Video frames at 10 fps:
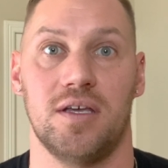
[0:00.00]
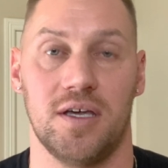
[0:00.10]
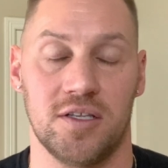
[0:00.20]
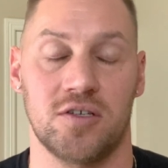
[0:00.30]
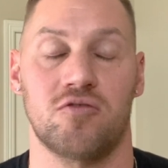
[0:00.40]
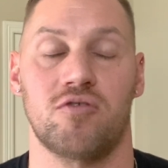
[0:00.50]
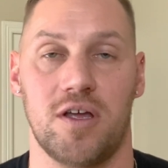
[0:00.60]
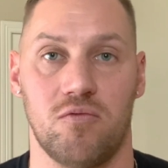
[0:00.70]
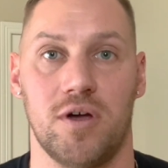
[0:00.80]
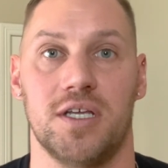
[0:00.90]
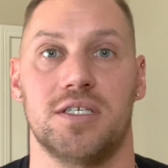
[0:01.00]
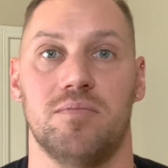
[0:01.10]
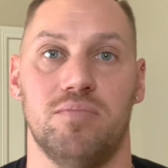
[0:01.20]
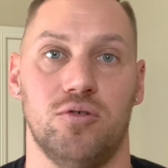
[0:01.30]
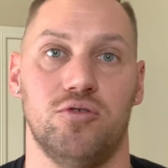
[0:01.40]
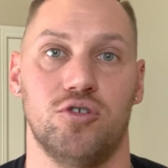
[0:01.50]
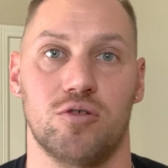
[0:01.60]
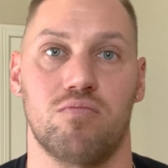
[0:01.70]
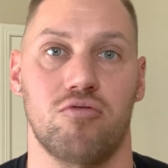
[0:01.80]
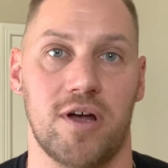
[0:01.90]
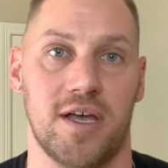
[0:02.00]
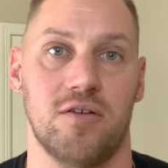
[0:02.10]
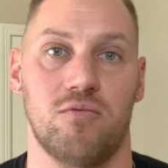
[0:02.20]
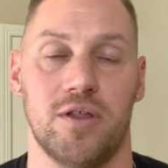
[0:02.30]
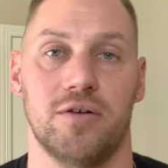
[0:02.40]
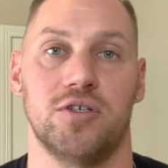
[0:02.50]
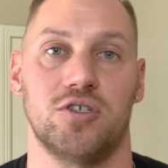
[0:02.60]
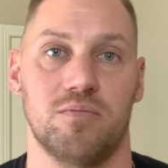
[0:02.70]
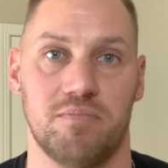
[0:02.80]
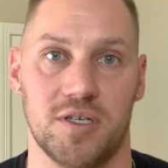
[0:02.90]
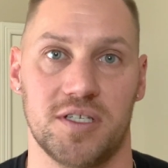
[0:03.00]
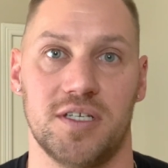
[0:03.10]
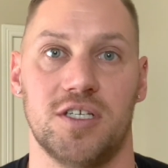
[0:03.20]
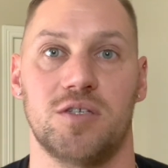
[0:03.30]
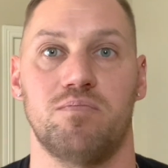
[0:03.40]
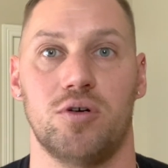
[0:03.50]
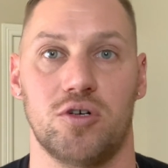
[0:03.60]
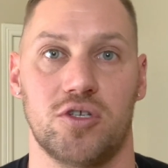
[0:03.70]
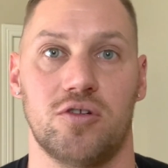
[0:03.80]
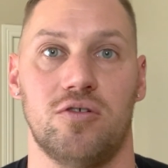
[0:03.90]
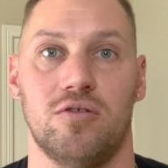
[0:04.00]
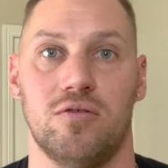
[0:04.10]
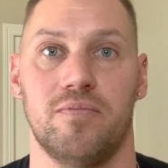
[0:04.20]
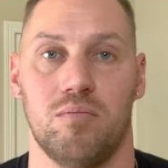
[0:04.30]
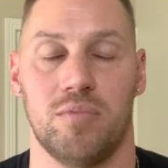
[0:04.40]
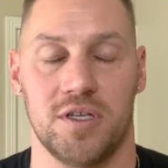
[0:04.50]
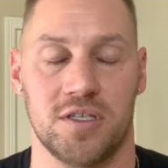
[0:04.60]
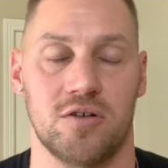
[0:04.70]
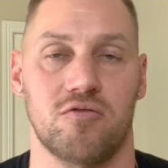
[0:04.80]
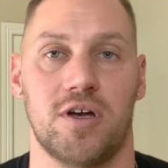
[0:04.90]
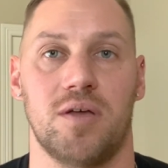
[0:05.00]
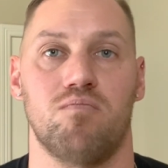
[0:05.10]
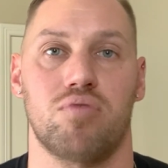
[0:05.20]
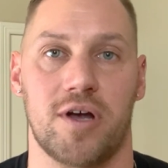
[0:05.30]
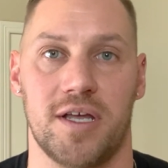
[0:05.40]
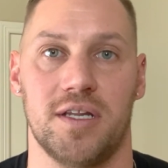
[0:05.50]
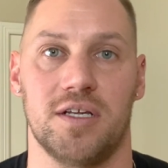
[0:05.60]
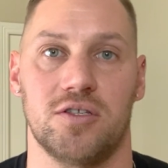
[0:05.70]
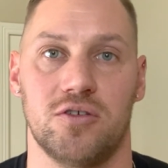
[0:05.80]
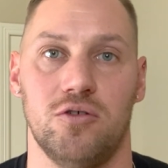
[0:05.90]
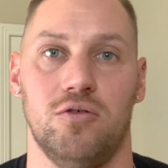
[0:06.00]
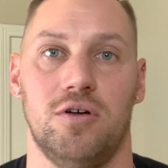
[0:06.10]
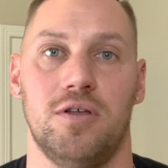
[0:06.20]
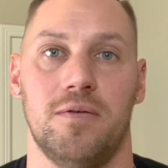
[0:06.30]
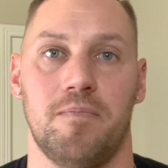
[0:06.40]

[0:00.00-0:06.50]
It's a great way to build your brand, whether it's your business, personal, but it's a great branding tool.